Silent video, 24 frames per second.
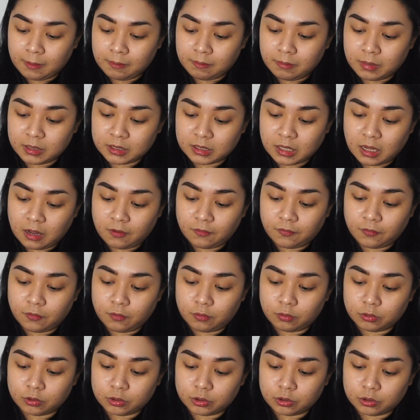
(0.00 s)
Basta ang
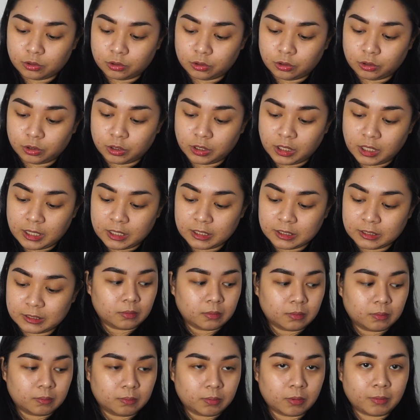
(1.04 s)
focus ko nun is
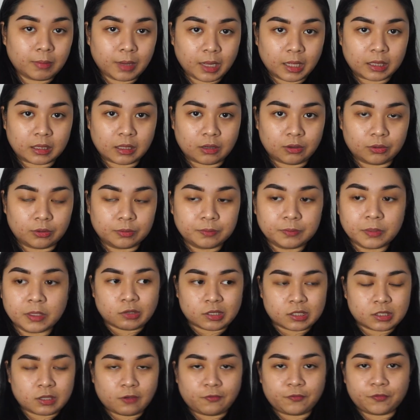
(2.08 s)
pumayat ako.
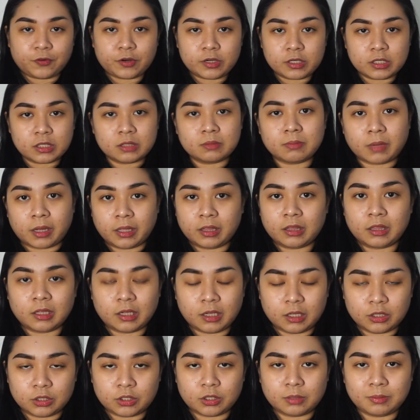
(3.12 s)
Sa first month ng
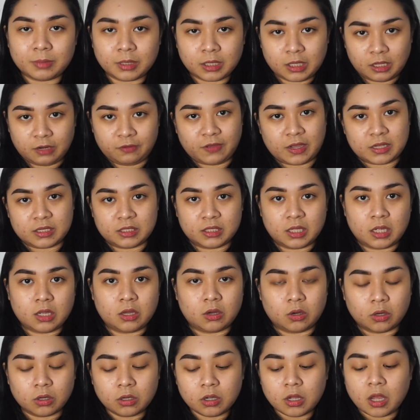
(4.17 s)
intermittent fasting
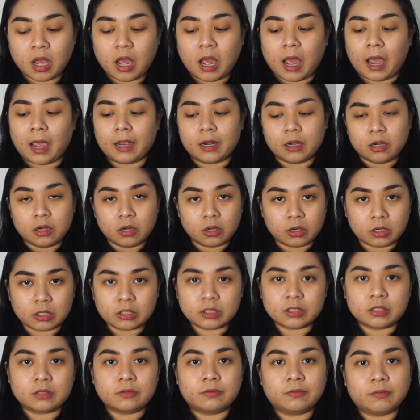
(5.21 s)
ko, I
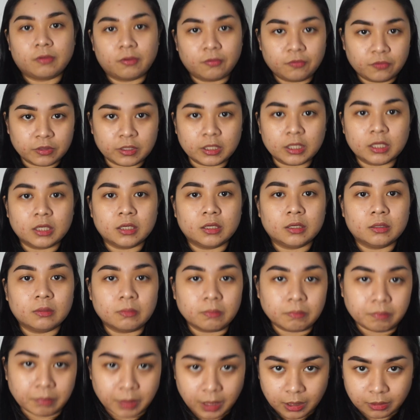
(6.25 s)
lost 15
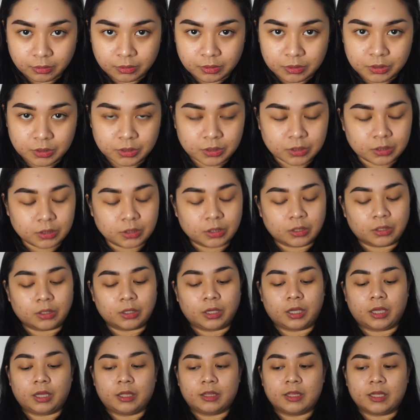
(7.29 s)
pounds.
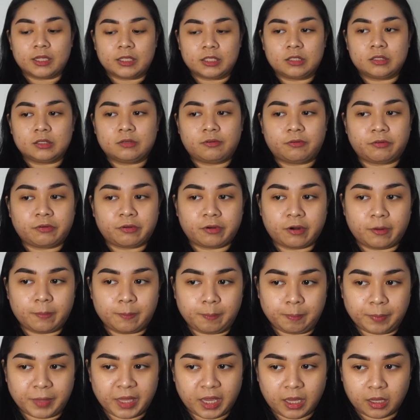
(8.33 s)
Okay, that's
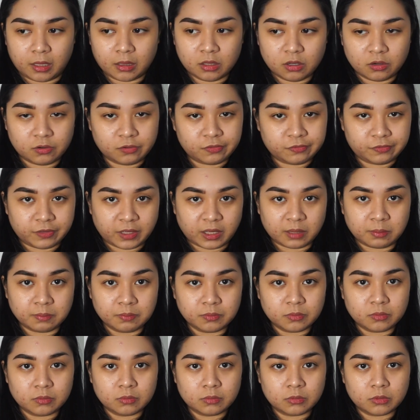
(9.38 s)
from end of Feb
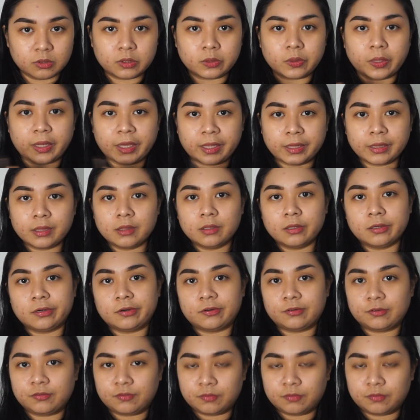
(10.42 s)
to end of